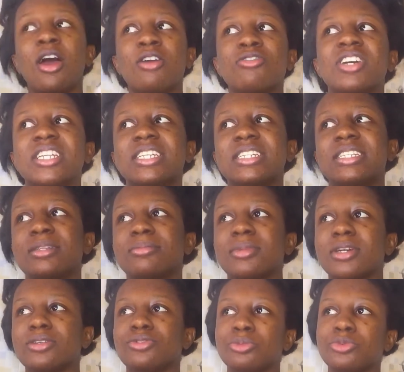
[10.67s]
rather than
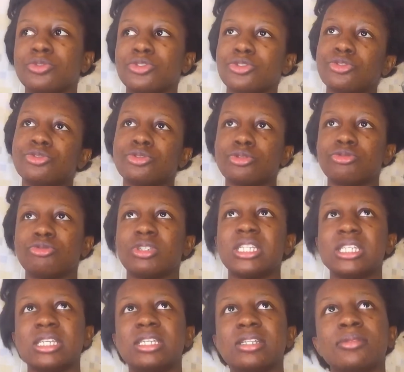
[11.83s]
my normal usual
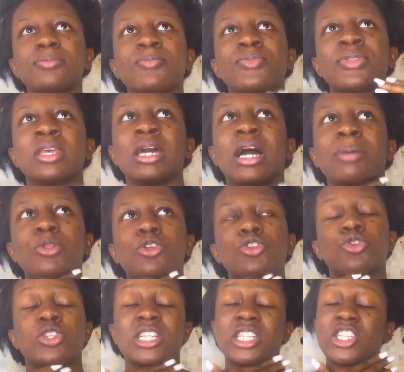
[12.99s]
routine. I'm not
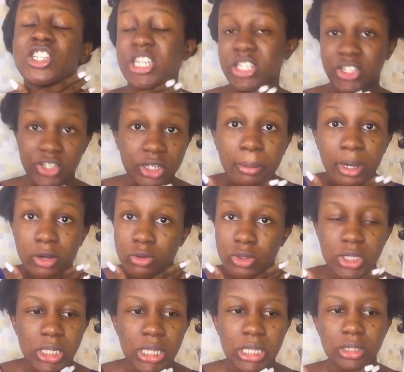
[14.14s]
totally changing my
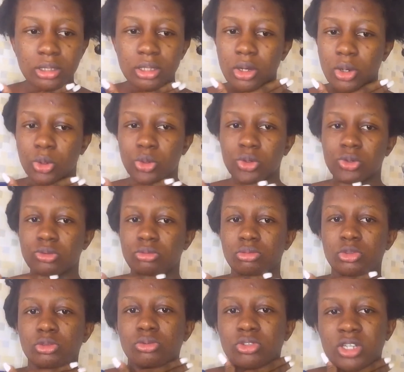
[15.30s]
routine or you
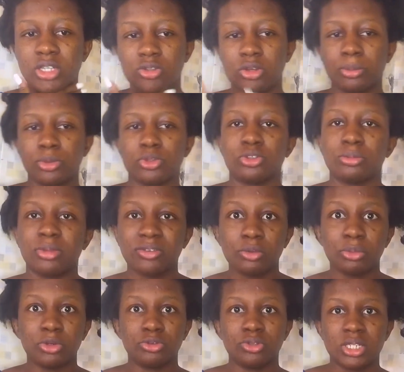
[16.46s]
know trying to abandon my
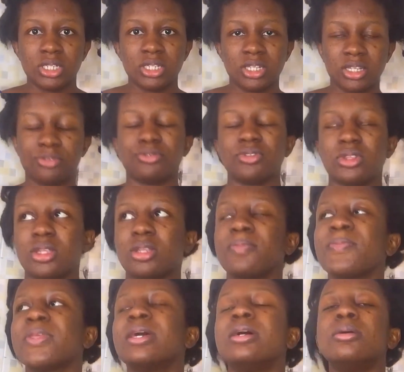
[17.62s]
former routine and
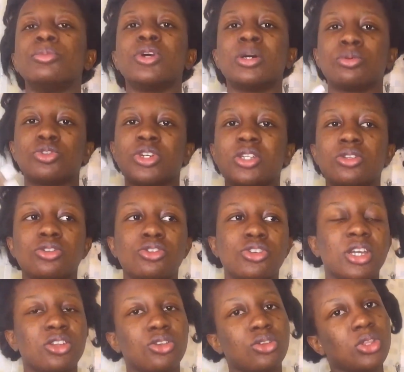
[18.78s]
everything, but I'm trying to
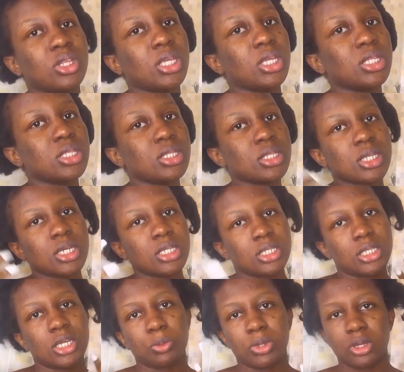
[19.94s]
try new things,
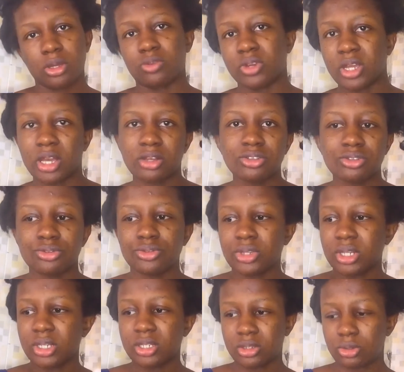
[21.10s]
see how my hair reacts to
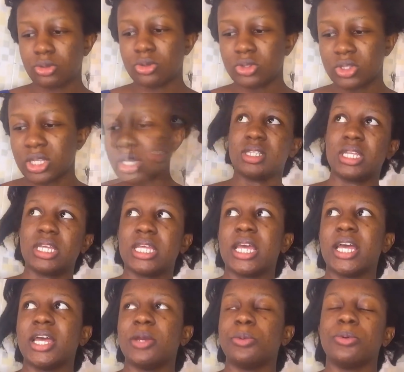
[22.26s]
it and all that. Today
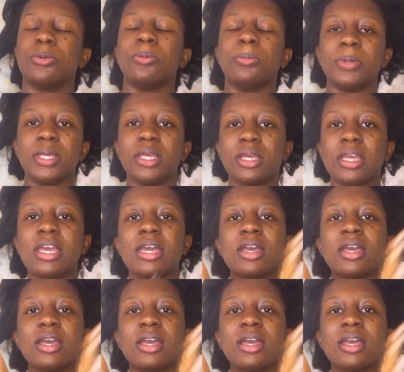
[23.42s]
I will be